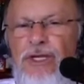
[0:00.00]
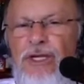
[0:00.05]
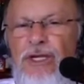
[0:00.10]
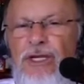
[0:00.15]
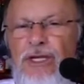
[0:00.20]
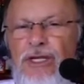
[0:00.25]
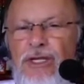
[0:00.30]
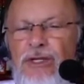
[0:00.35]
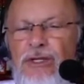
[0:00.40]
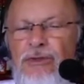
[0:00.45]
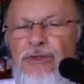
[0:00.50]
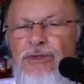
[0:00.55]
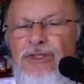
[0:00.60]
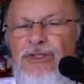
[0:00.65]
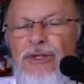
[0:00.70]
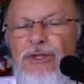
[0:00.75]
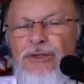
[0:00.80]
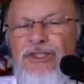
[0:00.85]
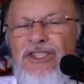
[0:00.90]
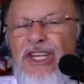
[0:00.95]
from their
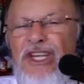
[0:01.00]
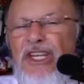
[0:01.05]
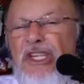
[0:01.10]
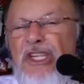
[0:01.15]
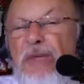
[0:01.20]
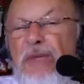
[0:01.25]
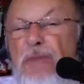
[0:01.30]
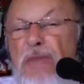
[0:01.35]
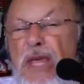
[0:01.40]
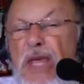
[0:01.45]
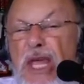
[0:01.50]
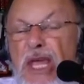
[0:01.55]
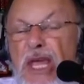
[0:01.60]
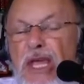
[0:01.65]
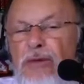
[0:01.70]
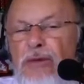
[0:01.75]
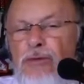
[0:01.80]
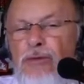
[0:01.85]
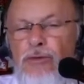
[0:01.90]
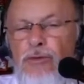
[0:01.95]

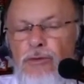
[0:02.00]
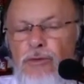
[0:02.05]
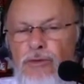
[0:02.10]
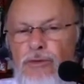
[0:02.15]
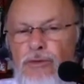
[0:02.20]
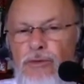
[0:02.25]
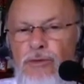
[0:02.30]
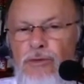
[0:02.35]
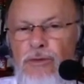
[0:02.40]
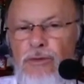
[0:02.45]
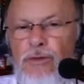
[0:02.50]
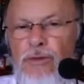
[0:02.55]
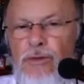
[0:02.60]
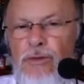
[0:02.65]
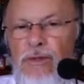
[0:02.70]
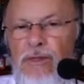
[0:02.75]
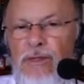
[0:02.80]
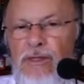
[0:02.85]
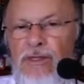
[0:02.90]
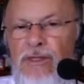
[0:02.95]
feelings,
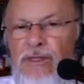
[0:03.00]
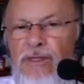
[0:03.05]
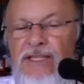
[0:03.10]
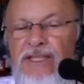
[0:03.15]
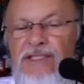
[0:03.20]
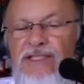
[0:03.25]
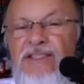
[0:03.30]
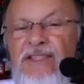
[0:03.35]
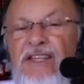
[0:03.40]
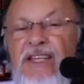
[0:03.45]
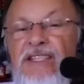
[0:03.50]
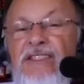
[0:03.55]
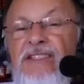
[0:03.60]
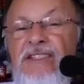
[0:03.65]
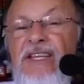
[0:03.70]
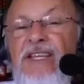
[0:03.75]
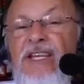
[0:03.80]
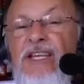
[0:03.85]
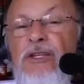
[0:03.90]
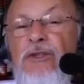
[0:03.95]
from their
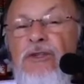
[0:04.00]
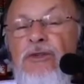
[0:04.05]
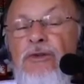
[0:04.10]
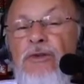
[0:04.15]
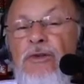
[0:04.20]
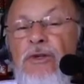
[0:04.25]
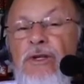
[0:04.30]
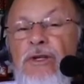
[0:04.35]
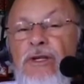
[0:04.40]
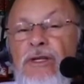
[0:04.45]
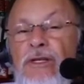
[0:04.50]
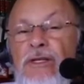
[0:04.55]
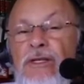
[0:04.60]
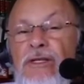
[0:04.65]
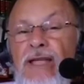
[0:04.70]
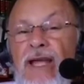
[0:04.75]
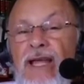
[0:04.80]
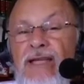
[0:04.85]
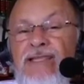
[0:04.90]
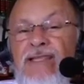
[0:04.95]
desires,
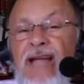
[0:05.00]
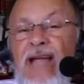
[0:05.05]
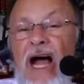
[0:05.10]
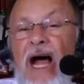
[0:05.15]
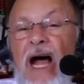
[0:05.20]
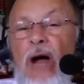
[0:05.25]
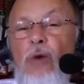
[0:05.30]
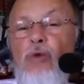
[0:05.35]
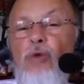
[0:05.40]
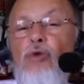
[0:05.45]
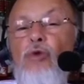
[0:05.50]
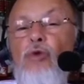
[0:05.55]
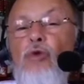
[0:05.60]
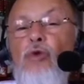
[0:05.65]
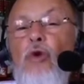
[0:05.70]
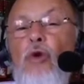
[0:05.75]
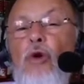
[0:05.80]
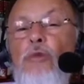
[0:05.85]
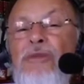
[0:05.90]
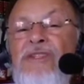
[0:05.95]
from the
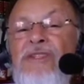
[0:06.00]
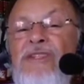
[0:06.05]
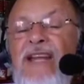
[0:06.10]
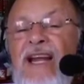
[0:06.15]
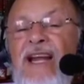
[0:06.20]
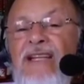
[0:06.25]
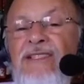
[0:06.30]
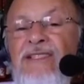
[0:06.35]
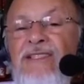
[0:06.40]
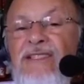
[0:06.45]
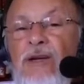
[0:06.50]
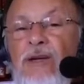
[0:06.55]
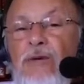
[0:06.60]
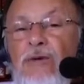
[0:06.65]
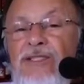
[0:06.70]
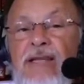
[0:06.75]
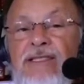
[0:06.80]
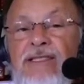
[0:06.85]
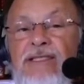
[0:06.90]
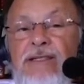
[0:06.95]

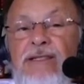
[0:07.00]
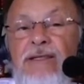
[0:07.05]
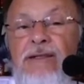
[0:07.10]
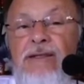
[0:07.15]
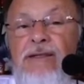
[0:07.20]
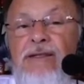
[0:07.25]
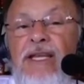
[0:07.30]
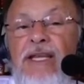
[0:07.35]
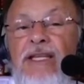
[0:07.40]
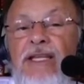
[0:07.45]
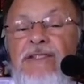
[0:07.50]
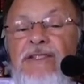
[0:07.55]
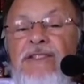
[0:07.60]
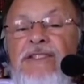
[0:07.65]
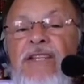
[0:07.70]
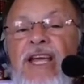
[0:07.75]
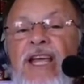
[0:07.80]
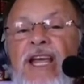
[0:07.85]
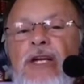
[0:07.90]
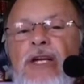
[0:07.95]
self-commiseration
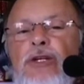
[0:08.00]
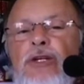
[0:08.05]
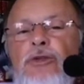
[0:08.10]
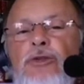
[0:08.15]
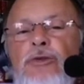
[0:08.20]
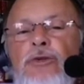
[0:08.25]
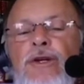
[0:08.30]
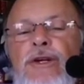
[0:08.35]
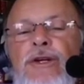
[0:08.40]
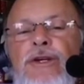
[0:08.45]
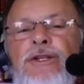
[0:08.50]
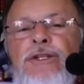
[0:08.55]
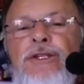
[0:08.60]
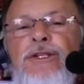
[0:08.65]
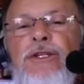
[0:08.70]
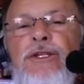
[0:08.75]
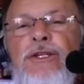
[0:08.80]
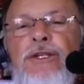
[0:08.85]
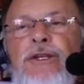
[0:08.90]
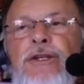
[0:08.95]
and desire
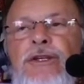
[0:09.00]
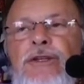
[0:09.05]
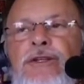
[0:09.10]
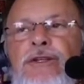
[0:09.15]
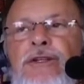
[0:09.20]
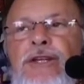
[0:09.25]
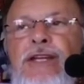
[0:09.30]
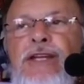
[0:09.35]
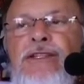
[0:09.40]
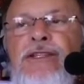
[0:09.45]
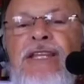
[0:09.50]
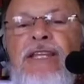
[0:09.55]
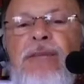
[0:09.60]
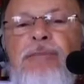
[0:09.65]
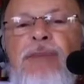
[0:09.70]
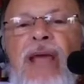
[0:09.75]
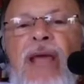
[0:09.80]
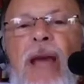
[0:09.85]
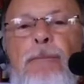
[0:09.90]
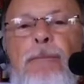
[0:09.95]
to
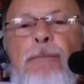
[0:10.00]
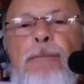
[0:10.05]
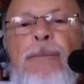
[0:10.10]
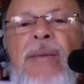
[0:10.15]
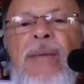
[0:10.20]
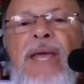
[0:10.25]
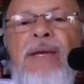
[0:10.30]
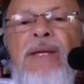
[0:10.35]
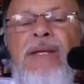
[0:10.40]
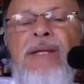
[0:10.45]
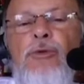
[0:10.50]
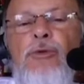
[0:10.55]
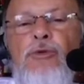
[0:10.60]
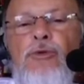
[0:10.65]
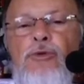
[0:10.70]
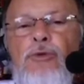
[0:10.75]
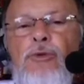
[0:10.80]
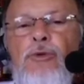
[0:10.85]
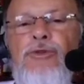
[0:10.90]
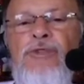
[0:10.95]
receive
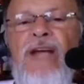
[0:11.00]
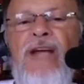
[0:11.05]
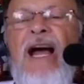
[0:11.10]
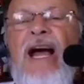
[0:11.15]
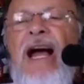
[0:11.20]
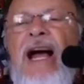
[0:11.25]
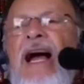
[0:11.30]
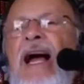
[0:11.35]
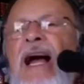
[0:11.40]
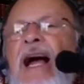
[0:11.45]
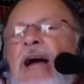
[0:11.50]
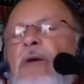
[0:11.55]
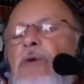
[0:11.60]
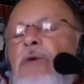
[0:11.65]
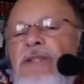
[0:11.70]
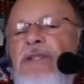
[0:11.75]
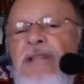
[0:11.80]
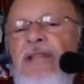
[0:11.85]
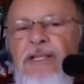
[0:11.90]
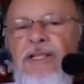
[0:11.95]
pity from
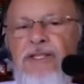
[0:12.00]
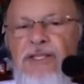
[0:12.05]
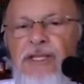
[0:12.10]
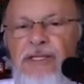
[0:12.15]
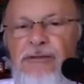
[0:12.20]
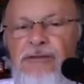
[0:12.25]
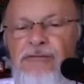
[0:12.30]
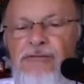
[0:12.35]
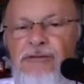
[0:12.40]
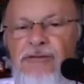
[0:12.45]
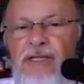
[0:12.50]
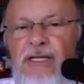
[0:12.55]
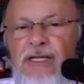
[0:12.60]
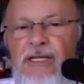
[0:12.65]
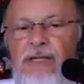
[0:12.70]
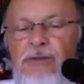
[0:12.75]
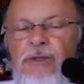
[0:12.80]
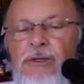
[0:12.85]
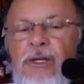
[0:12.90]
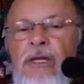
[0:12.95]
others, "Oh, poor
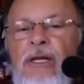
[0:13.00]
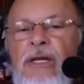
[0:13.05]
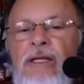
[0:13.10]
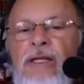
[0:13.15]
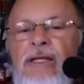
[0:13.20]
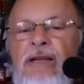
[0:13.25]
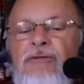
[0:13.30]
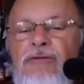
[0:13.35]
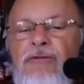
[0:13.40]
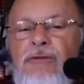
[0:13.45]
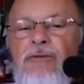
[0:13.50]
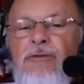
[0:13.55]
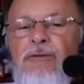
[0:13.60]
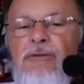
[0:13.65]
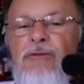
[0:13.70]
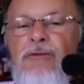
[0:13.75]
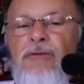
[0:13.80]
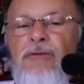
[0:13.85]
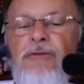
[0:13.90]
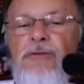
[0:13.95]
so-and-so."
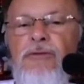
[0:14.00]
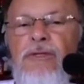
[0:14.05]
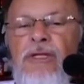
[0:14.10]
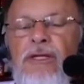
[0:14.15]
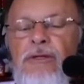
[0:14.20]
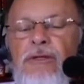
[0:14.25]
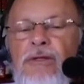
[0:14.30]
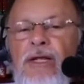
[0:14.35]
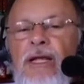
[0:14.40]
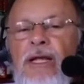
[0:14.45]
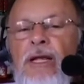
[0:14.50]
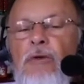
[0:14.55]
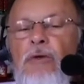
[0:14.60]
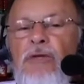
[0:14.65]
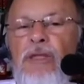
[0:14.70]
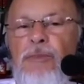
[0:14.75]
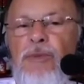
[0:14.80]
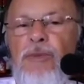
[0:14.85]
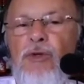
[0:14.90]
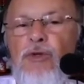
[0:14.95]
When a
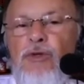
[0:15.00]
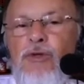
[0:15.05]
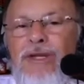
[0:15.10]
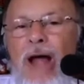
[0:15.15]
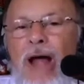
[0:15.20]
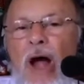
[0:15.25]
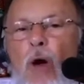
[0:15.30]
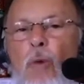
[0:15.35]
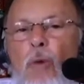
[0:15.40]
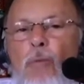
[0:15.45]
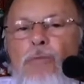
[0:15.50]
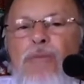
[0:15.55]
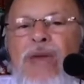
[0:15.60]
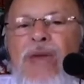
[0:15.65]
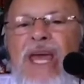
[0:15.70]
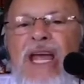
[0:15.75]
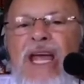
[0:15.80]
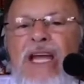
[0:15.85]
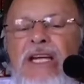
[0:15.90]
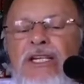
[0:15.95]
person
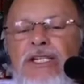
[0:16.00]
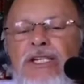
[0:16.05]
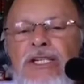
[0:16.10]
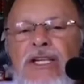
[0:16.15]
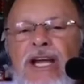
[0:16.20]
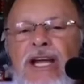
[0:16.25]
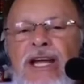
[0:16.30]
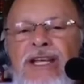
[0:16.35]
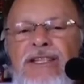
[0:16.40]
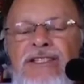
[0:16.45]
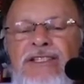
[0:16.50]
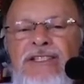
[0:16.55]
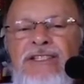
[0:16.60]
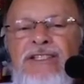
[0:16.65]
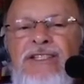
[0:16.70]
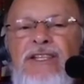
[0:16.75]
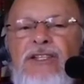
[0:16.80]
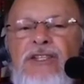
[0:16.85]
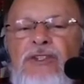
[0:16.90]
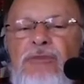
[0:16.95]
desires this type of
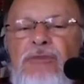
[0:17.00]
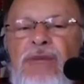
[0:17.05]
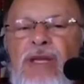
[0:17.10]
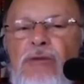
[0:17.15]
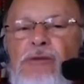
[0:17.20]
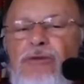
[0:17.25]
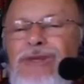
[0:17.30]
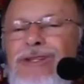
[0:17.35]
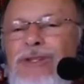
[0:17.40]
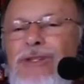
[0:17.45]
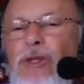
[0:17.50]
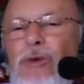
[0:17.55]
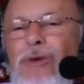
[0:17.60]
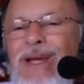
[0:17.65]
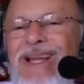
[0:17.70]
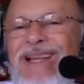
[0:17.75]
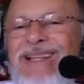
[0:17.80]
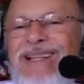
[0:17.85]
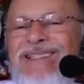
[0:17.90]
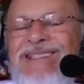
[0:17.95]
things,
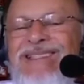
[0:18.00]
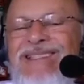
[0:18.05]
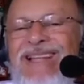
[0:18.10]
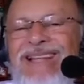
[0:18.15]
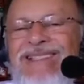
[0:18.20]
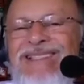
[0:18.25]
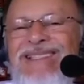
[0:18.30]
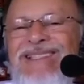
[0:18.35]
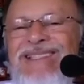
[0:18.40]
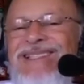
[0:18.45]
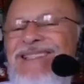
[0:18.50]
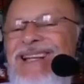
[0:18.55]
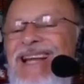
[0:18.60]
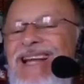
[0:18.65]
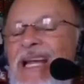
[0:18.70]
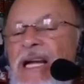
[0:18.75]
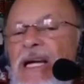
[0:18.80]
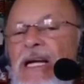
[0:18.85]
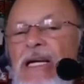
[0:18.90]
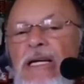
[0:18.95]
they are then
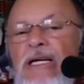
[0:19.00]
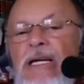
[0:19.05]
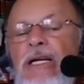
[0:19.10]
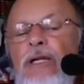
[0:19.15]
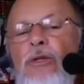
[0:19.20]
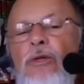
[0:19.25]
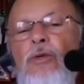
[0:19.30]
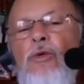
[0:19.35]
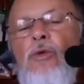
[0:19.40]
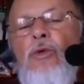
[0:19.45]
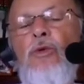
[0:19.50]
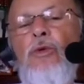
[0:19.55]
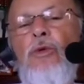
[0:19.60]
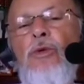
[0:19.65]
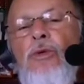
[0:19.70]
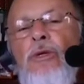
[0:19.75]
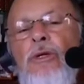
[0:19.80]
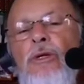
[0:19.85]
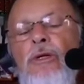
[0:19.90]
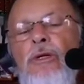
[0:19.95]
giving in
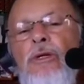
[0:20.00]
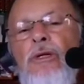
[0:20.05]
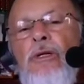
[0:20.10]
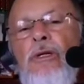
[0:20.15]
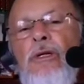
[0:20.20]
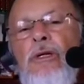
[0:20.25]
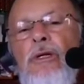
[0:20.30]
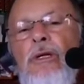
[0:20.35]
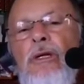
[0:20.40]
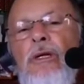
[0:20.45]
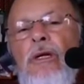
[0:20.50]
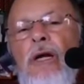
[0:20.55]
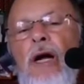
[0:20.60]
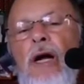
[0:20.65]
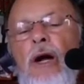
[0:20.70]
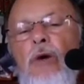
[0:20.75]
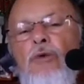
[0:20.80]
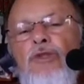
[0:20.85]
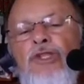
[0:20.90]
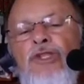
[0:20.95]
to the devil.
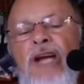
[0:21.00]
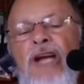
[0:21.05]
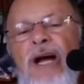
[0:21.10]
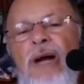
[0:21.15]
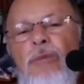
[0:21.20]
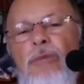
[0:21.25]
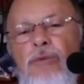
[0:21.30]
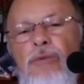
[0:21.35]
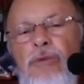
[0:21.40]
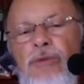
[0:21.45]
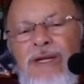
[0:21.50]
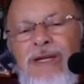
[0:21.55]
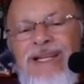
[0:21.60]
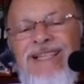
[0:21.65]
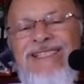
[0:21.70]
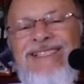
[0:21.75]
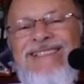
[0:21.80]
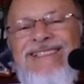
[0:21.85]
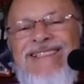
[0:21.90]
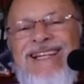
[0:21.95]
They are
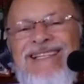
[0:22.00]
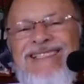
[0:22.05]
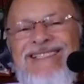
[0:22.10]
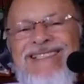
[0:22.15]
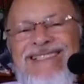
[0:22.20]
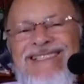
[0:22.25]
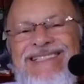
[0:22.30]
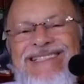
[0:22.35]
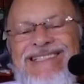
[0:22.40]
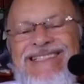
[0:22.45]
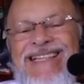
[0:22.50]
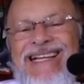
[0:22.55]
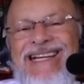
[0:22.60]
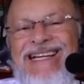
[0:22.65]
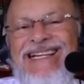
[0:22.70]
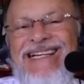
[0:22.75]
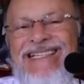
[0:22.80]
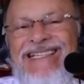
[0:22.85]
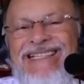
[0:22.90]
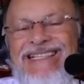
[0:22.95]
giving in
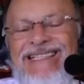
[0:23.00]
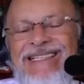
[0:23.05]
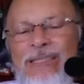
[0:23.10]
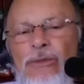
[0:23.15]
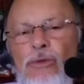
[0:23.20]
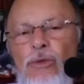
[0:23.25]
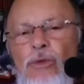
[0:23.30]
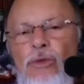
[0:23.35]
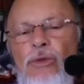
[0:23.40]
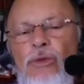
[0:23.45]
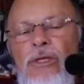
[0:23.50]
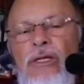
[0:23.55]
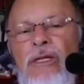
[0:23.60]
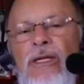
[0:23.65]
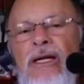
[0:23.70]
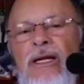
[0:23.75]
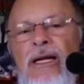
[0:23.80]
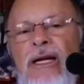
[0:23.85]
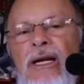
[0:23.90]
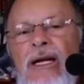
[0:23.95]
to
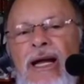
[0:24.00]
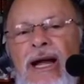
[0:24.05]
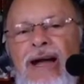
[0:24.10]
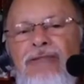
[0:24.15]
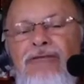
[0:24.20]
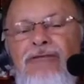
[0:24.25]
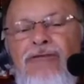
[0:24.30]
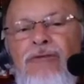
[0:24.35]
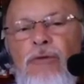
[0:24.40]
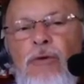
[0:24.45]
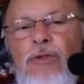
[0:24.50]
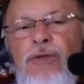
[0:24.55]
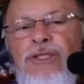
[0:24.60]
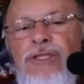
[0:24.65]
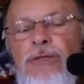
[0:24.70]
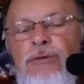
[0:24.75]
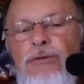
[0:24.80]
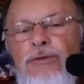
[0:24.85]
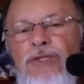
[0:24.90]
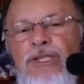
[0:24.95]
the strength of
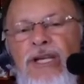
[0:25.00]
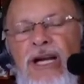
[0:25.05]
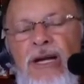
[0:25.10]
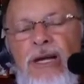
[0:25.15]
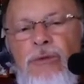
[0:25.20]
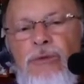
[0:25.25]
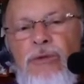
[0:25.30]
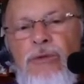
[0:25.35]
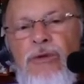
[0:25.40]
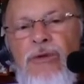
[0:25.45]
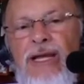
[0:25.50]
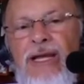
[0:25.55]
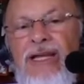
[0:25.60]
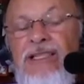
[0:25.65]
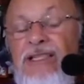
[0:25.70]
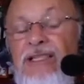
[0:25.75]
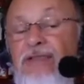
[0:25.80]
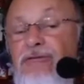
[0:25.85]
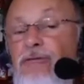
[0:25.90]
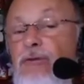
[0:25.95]
the devil. They are
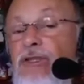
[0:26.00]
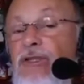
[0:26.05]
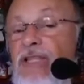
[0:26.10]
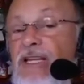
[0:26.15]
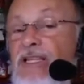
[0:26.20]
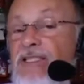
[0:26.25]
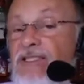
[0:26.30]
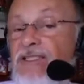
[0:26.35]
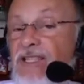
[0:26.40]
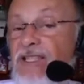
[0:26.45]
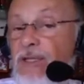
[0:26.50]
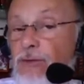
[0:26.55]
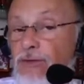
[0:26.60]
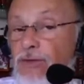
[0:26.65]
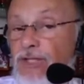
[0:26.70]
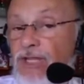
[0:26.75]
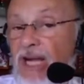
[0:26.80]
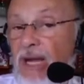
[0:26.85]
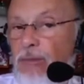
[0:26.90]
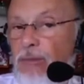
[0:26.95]
strengthening the devil in
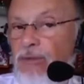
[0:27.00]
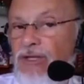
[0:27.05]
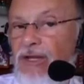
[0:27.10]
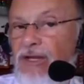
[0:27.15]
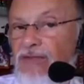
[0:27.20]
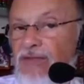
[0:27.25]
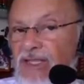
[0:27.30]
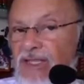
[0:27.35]
their life.